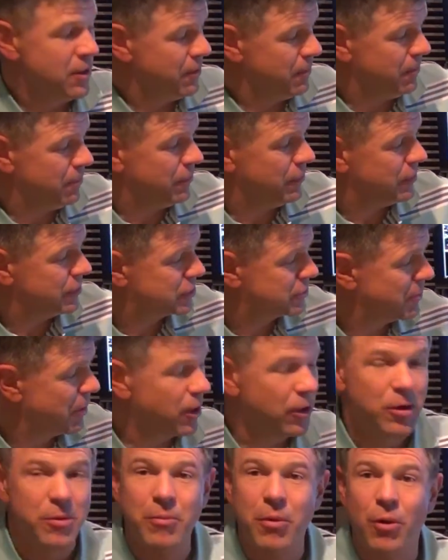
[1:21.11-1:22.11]
The
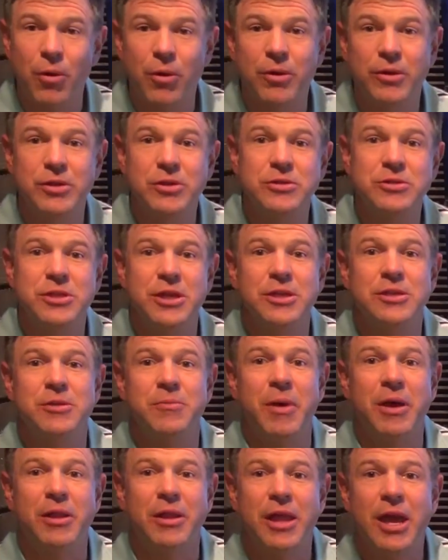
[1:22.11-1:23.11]
smaller board that you see to
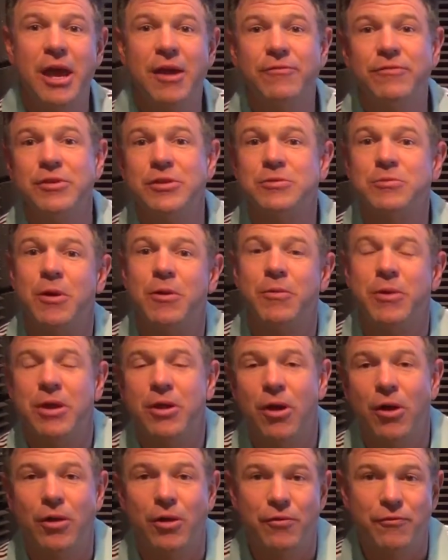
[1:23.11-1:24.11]
my left is what we
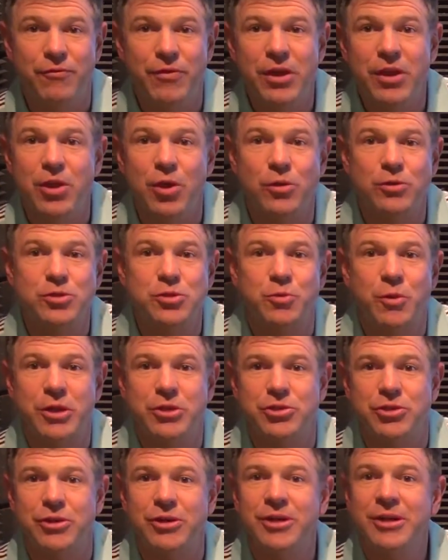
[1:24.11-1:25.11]
call our video
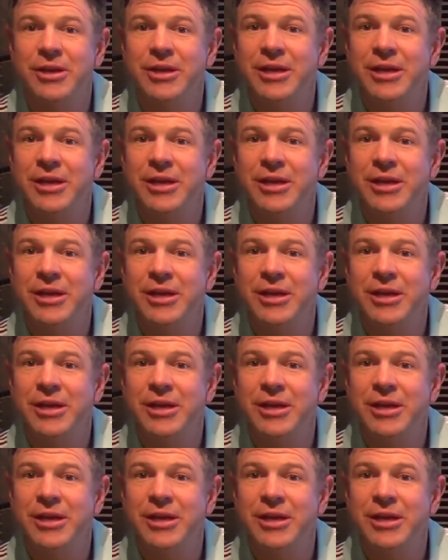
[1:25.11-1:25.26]
switcher,